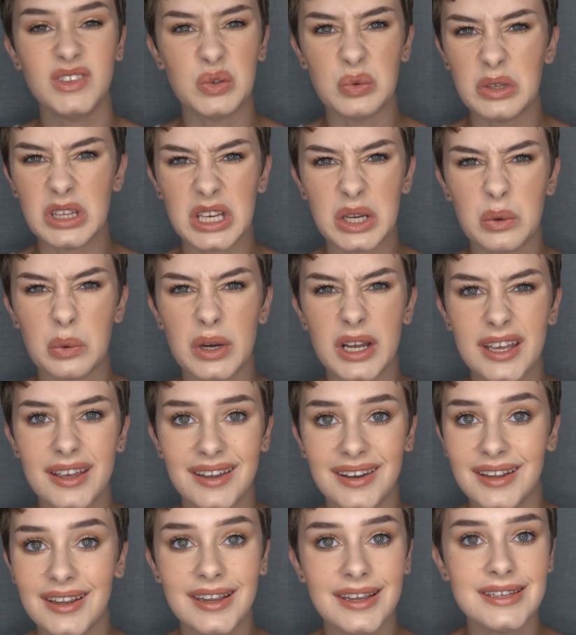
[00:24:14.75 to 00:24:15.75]
really quick
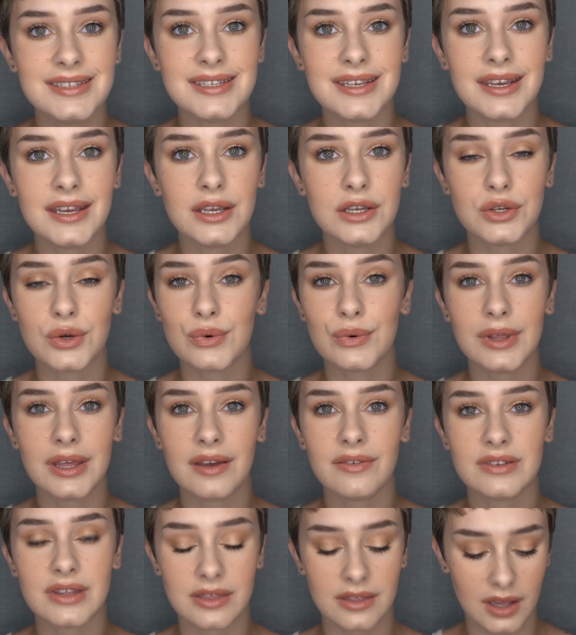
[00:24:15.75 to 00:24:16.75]
and easy. You don't really
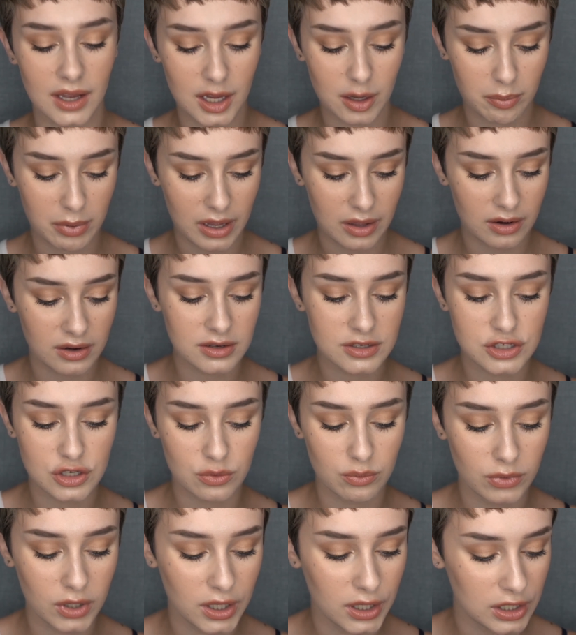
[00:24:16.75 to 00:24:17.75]
have to think about it
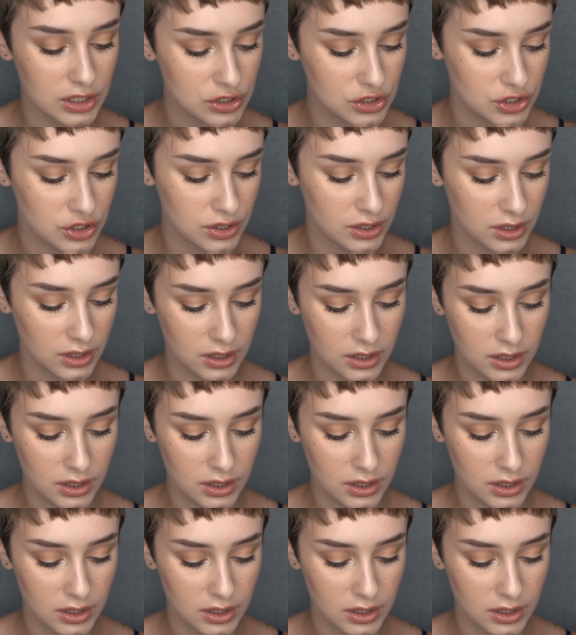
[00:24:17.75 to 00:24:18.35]
too much.